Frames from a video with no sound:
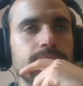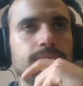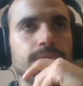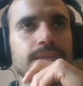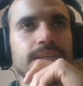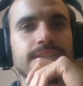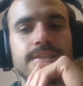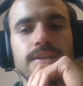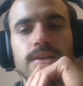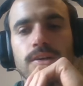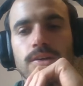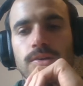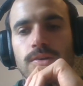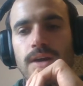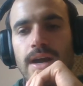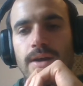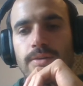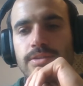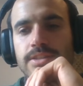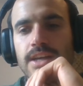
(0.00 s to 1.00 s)
So
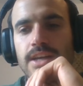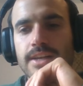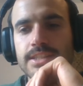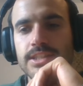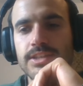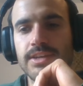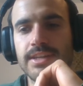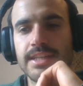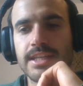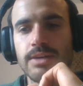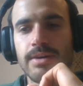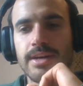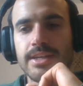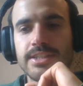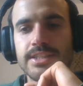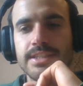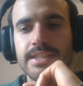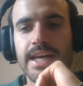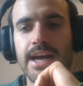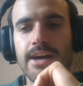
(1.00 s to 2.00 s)
I was answering the
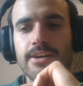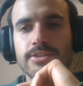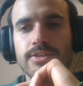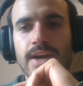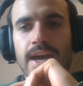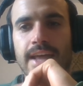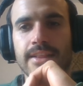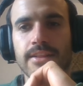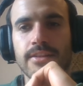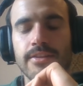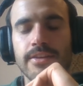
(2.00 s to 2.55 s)
question how to handle